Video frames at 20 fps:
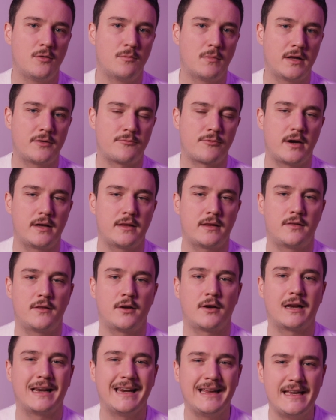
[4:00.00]
You might write
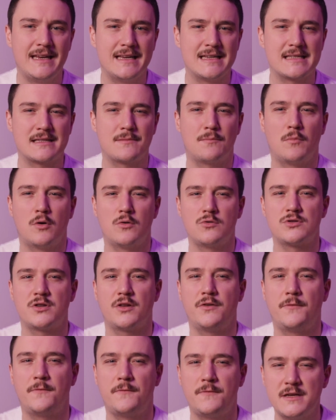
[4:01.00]
the cleanest, most
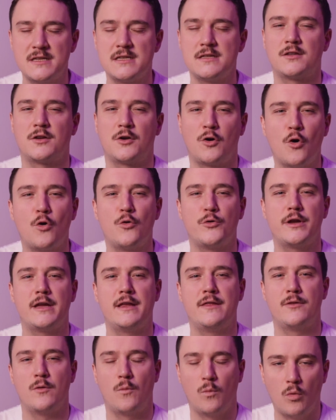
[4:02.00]
efficient code
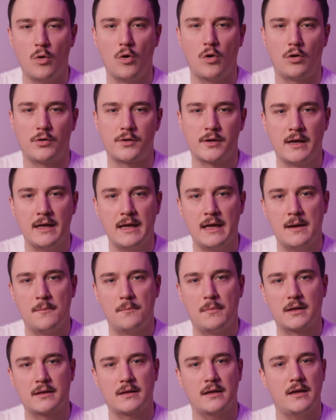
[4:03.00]
in the world,
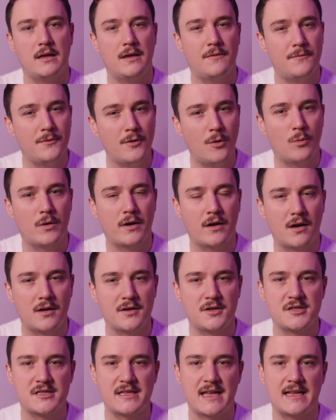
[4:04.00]
but if no one
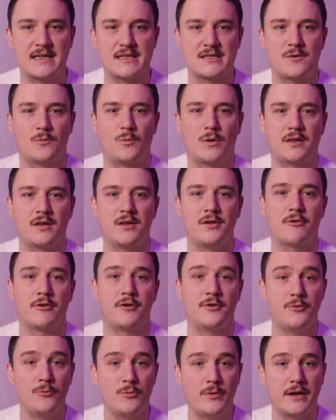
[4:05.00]
understands what you're
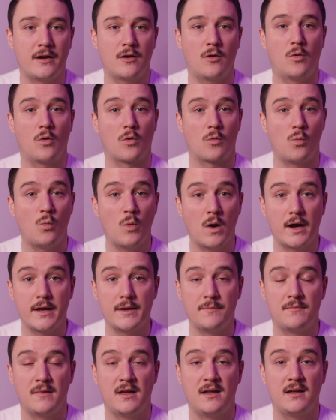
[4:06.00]
doing or
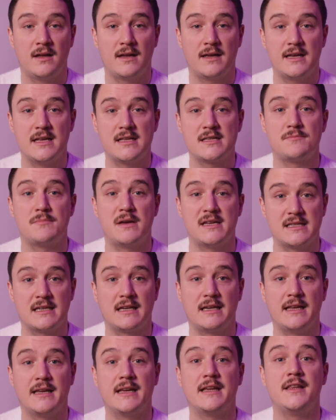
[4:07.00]
why, it's
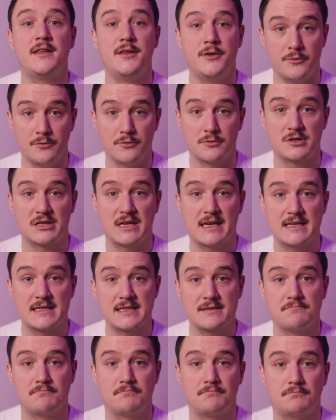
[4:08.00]
basically
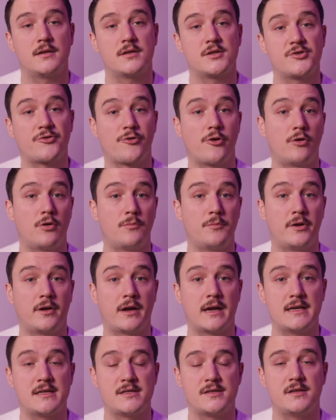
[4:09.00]
useless. Strong
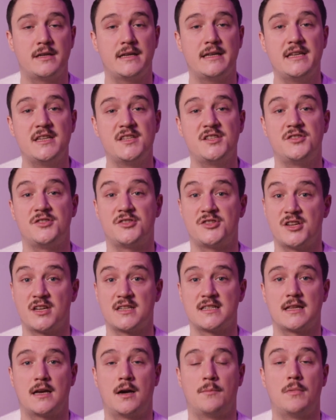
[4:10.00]
communication isn't
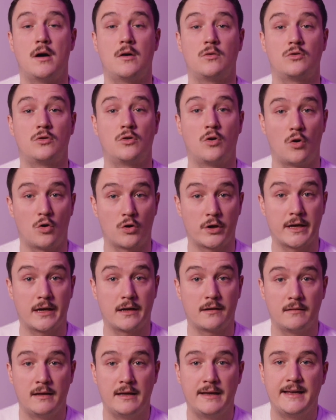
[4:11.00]
just about
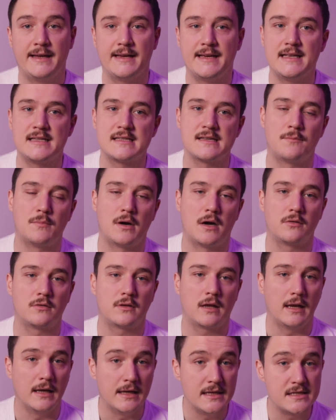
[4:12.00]
talking. It's
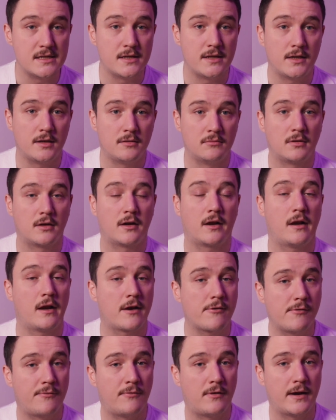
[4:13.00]
about listening,
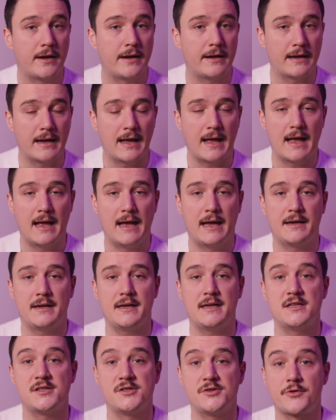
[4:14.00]
clarifying, and
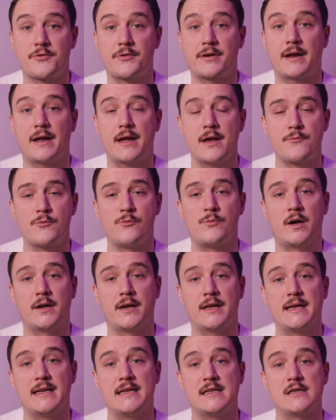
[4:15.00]
ensuring
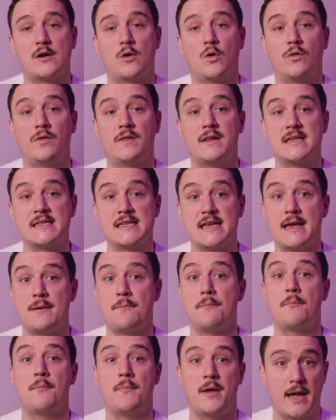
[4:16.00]
everyone is on the
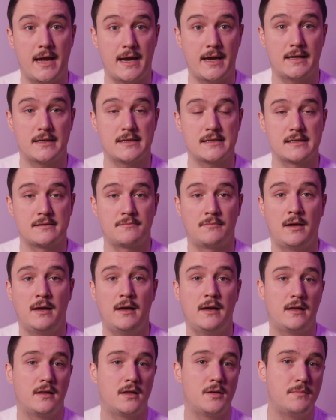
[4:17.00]
same page.
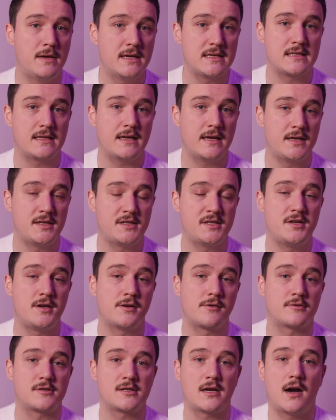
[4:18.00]
The best
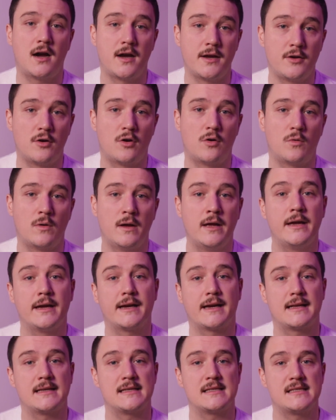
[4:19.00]
engineers I know
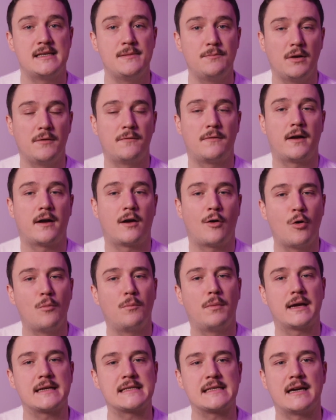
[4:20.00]
can simplify
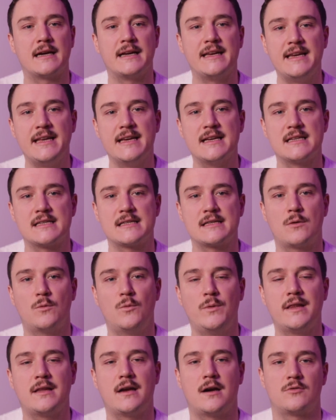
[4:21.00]
complex ideas
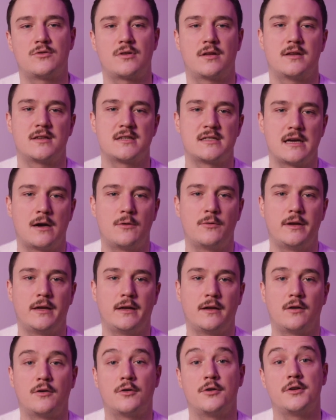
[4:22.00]
without
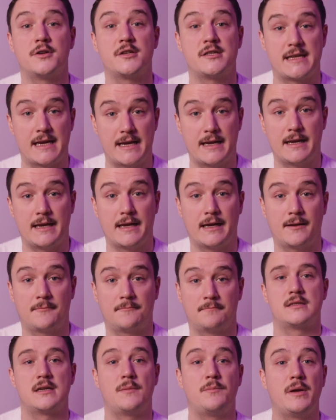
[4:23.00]
sounding condescending.
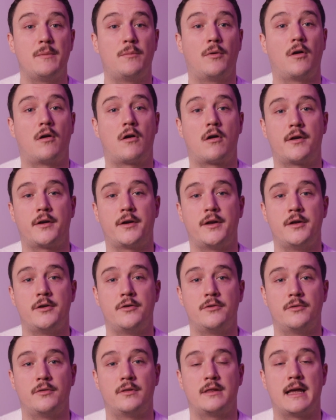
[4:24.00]
Some people
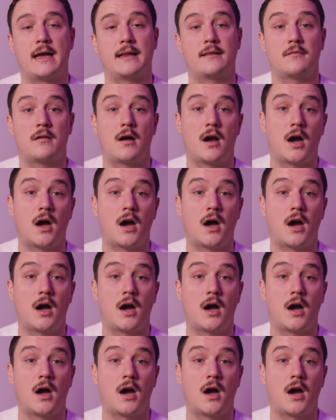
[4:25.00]
argue that